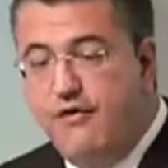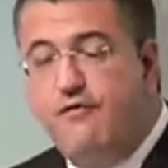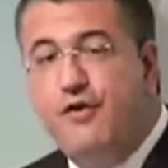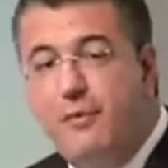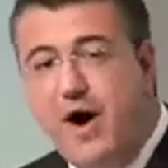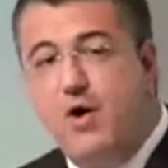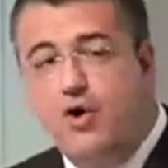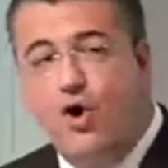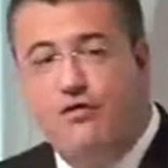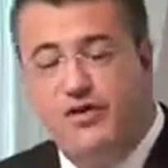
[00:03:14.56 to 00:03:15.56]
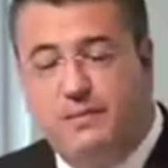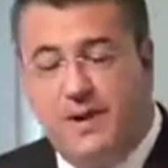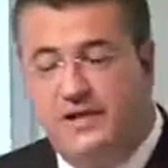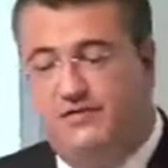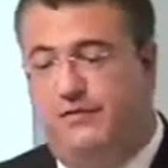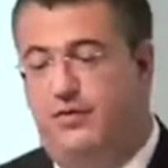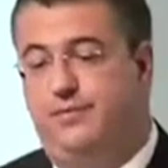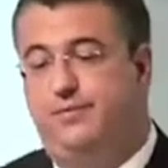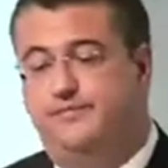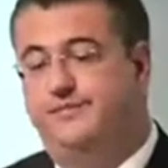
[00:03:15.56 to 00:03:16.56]
From our COVID platform,
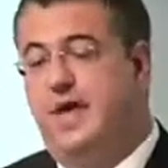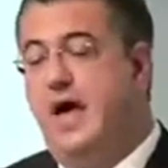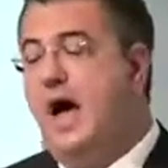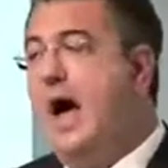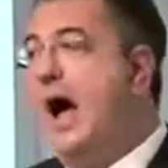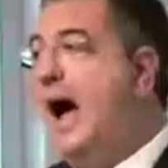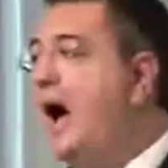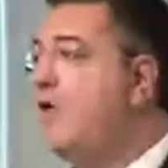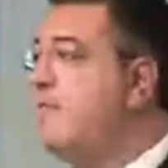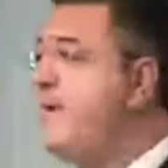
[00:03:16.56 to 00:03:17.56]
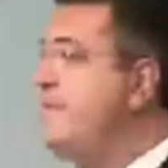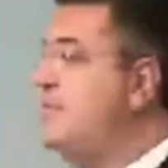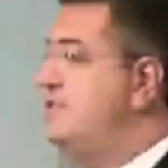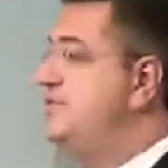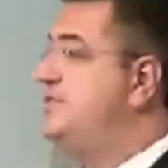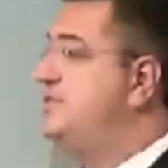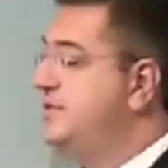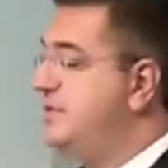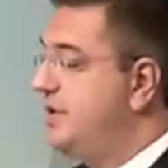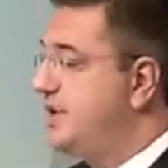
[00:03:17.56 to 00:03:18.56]
our members
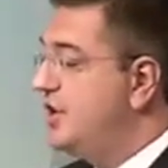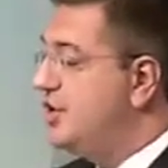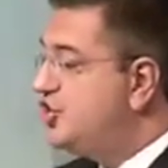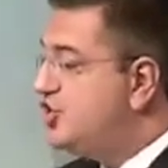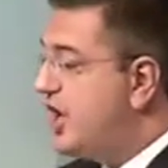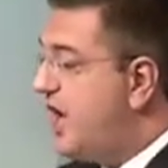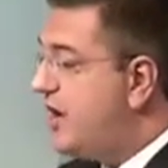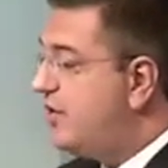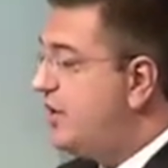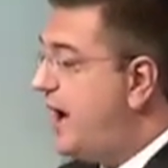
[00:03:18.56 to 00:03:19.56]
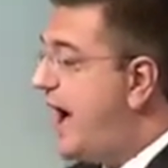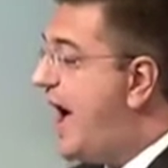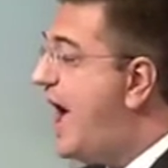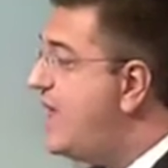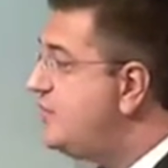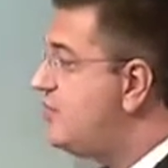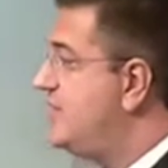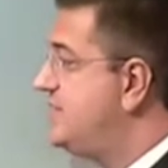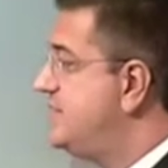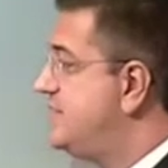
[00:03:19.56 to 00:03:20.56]
shared
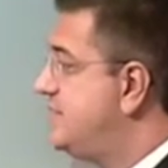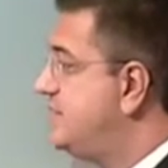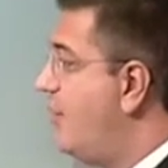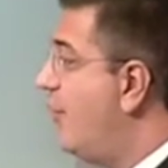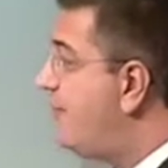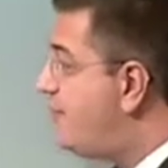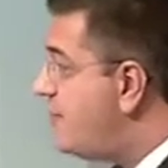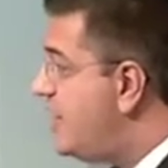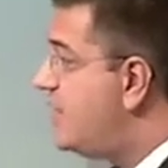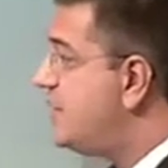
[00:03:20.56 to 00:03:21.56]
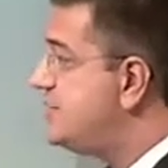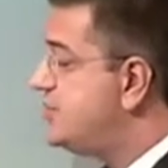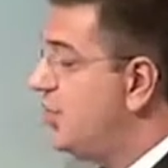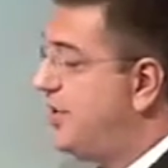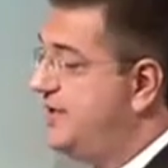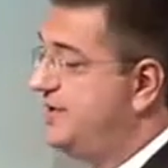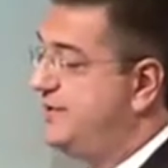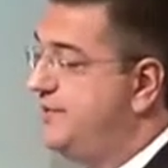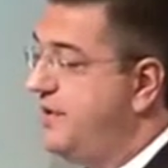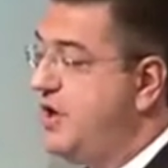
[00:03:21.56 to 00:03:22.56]
hundreds of real stories,
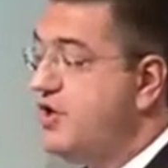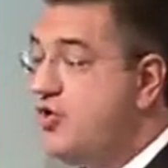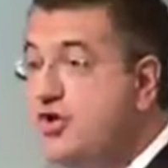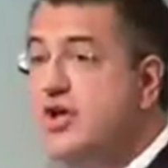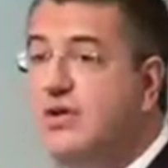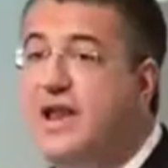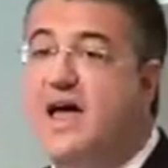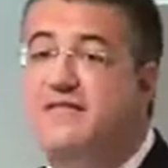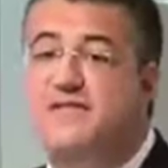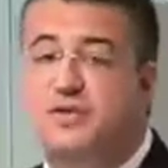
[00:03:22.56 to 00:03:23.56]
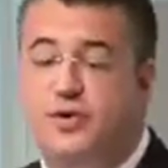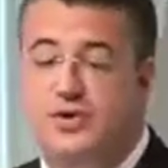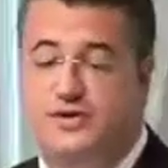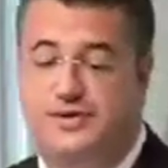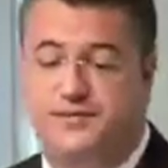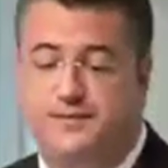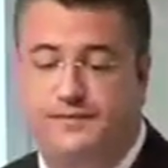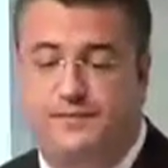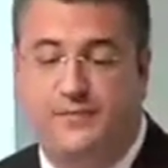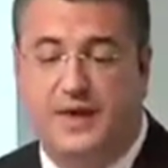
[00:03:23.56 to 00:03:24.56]
real life stories.
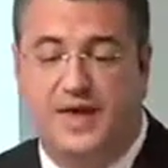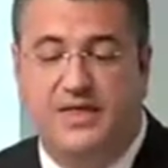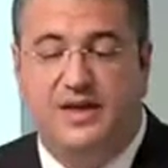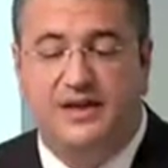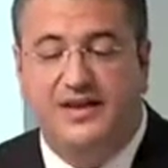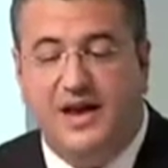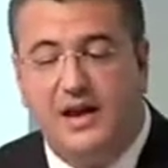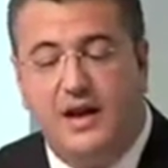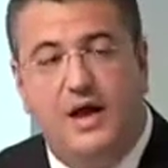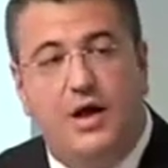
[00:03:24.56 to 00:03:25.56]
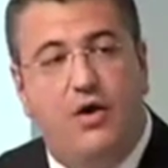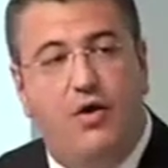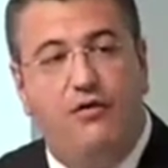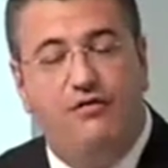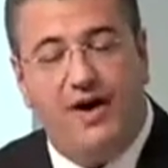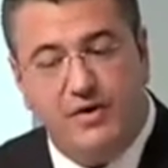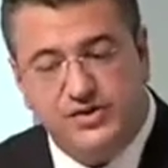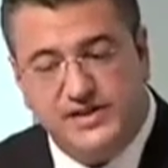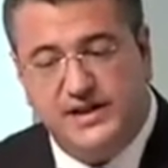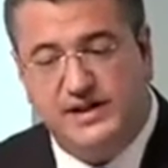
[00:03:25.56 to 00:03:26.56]
They tell of how
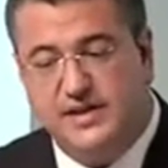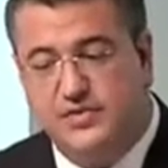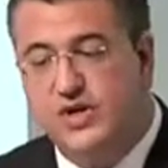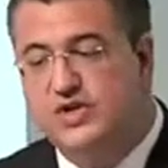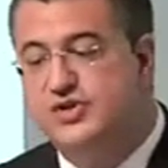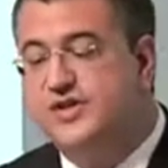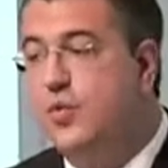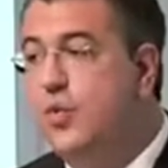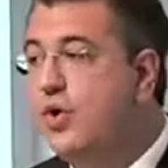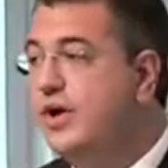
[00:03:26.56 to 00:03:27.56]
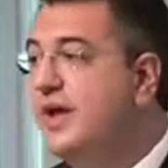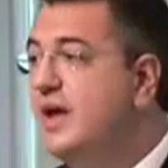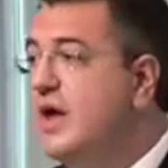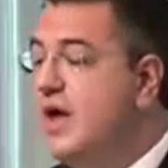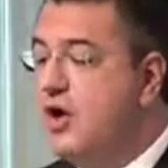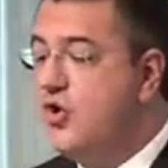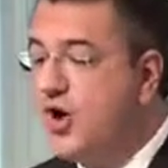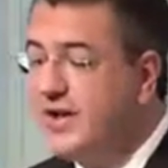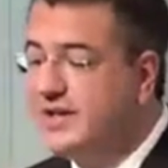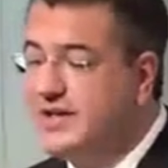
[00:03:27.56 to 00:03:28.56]
cities and regions are working
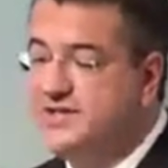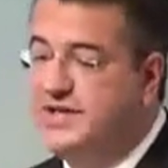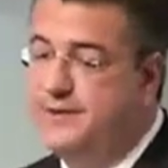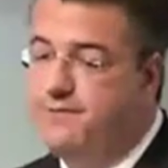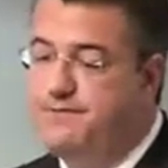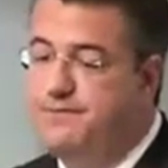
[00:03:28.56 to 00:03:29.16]
relentlessly